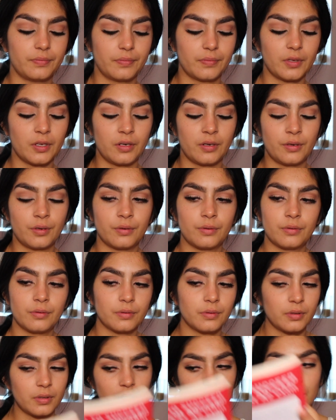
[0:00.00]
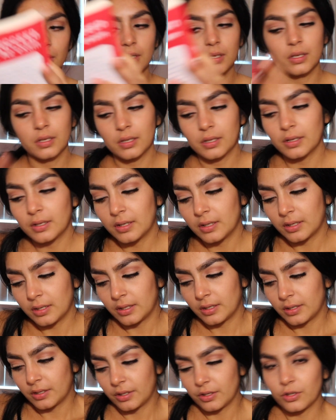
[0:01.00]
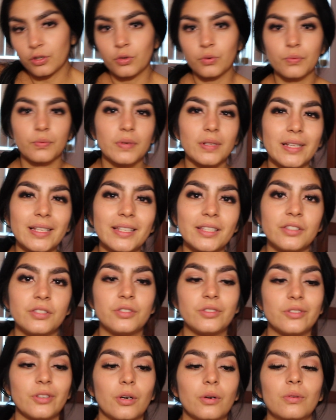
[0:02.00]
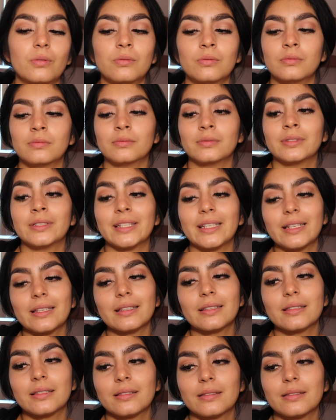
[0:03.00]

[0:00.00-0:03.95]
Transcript: you know, you really don't need